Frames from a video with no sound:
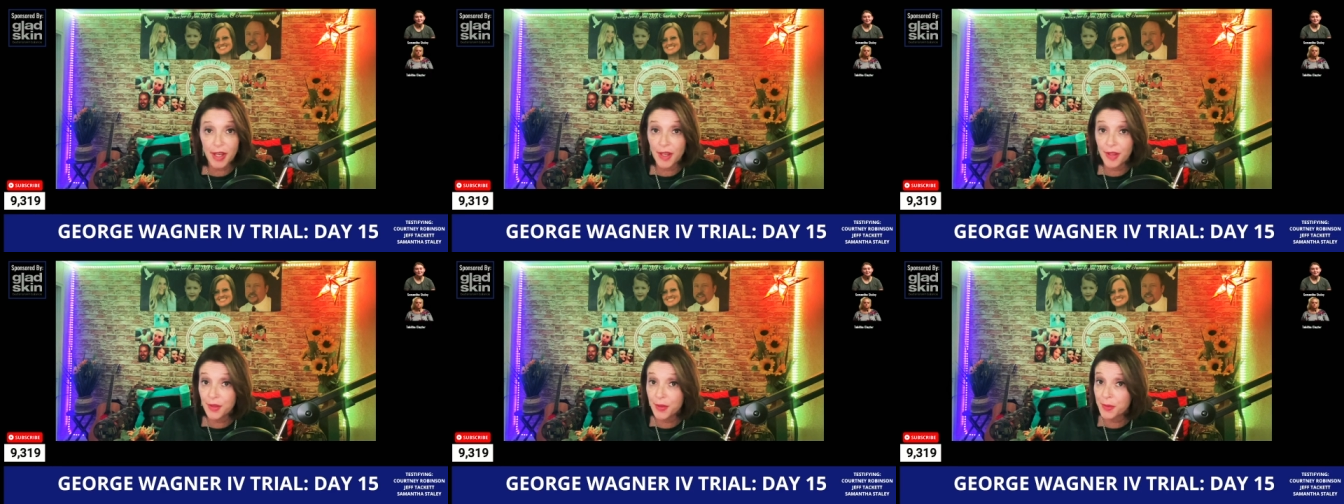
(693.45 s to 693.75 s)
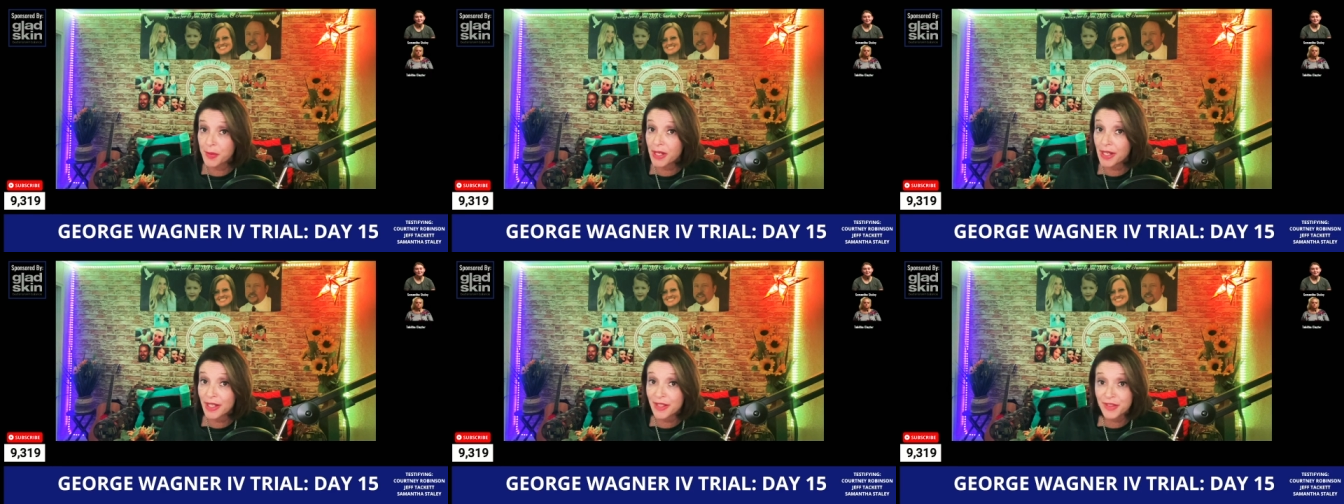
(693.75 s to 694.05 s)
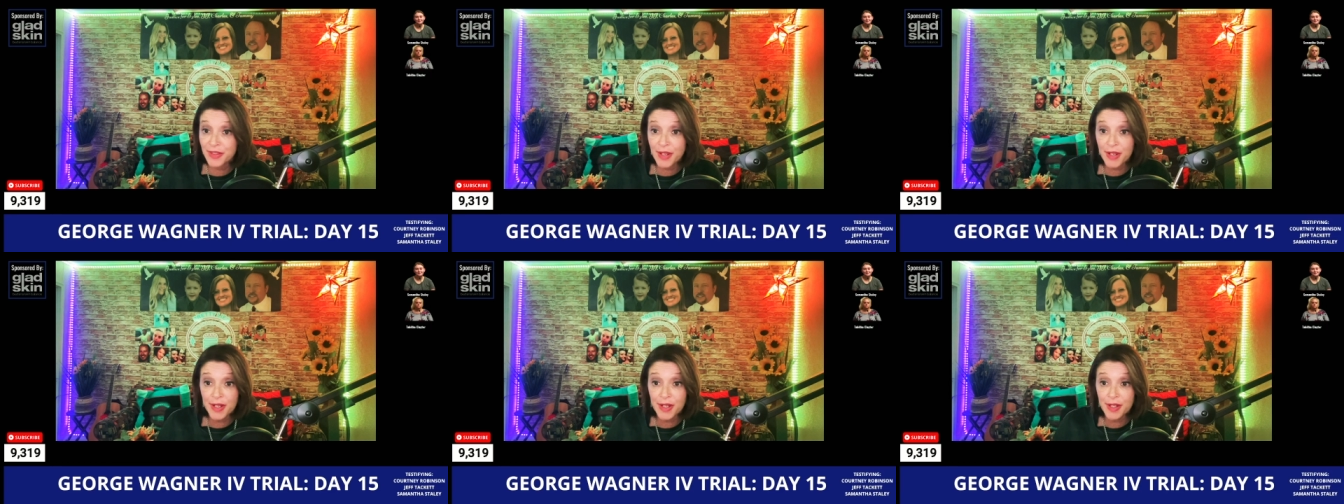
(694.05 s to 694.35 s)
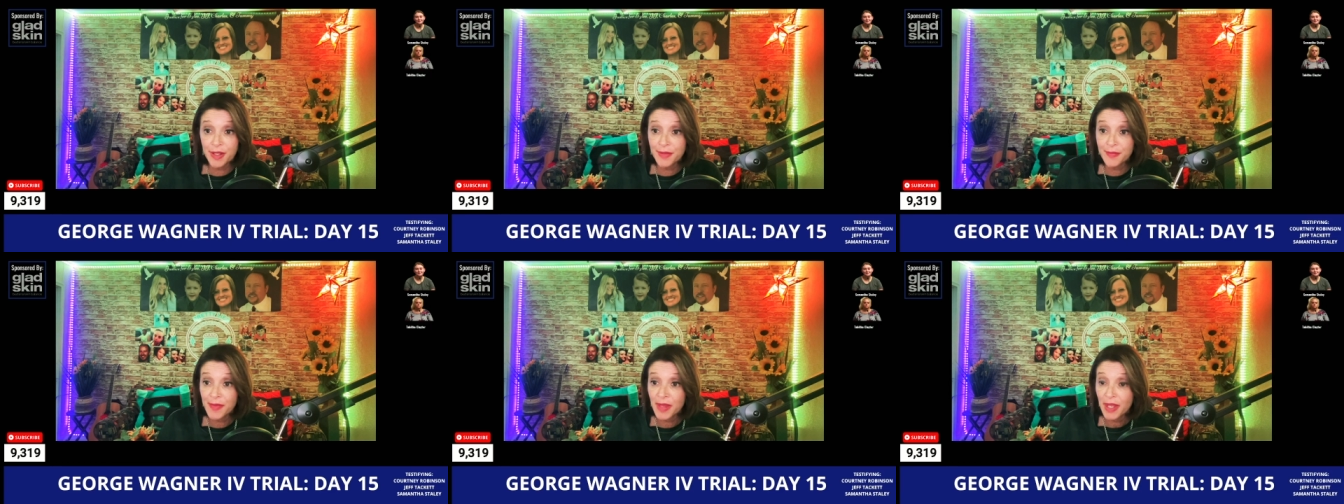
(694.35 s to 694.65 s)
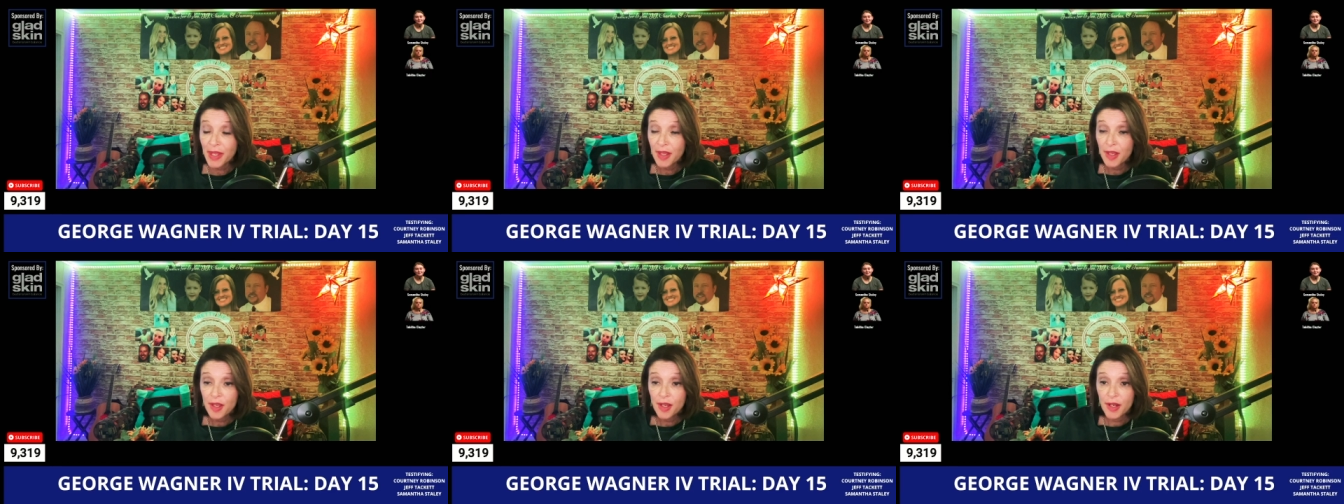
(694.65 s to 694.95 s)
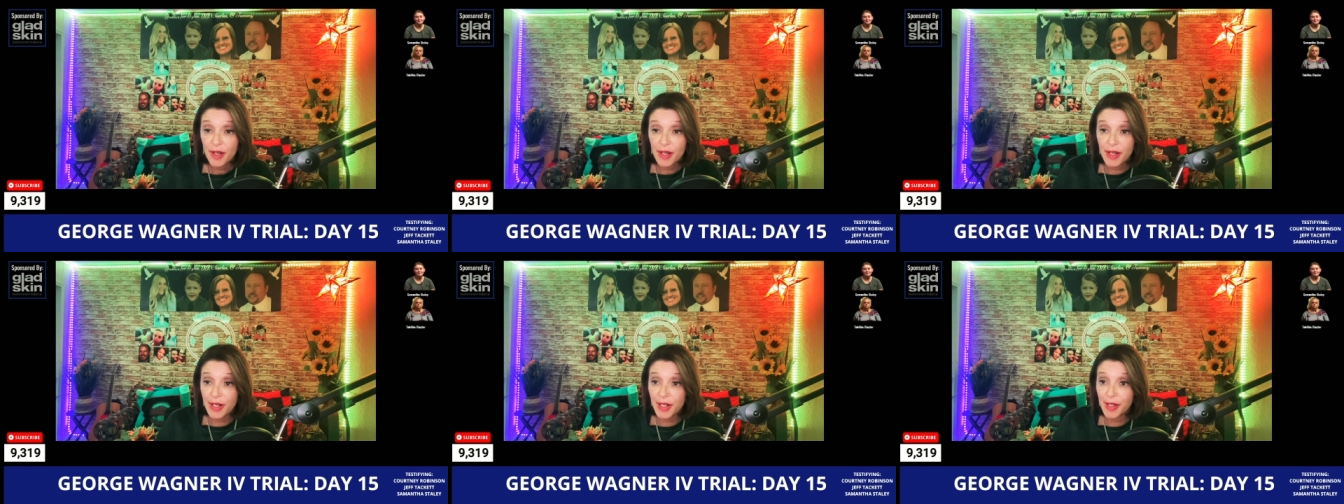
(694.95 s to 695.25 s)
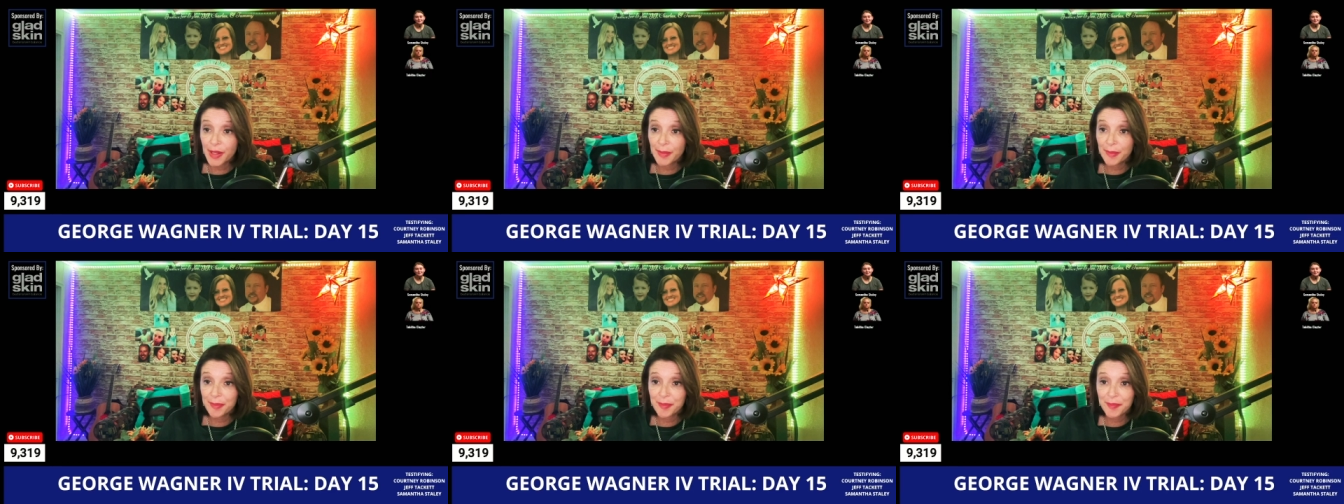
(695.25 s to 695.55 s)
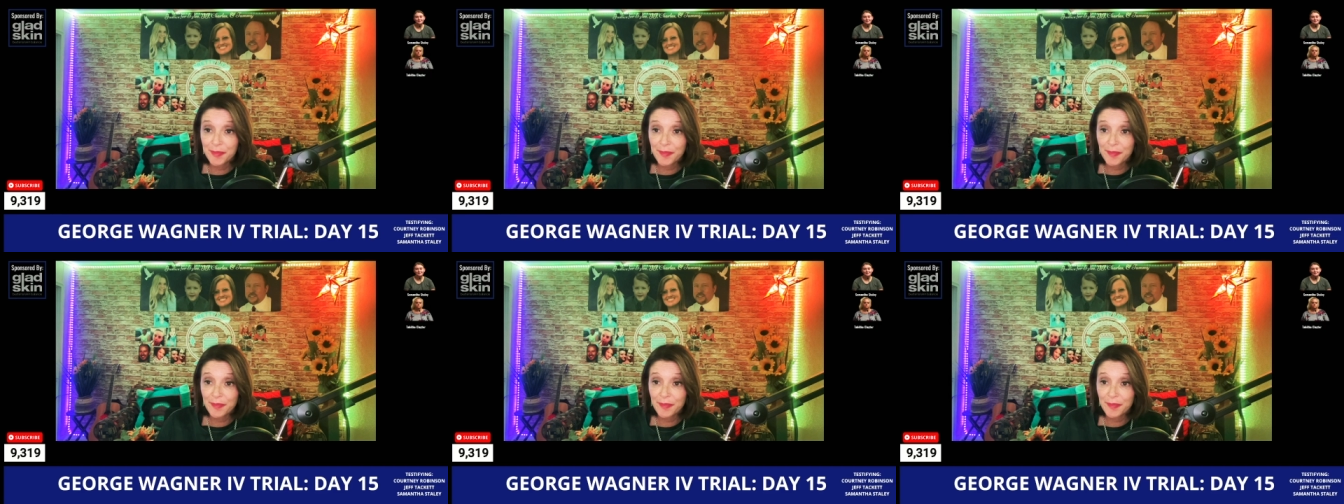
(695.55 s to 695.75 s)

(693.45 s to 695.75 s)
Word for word: otherwise, y'all, um,